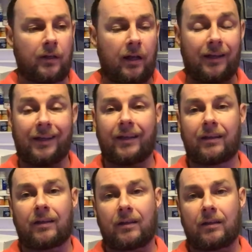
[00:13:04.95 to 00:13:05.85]
a link
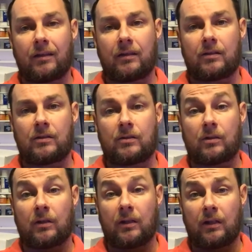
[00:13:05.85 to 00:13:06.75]

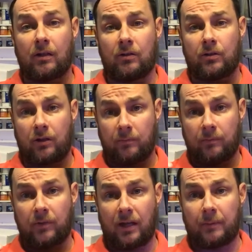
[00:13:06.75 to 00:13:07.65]
to the
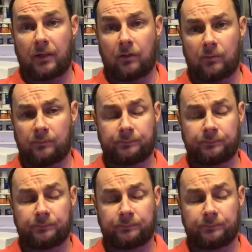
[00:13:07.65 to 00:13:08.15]
Altrincham Gaming Club.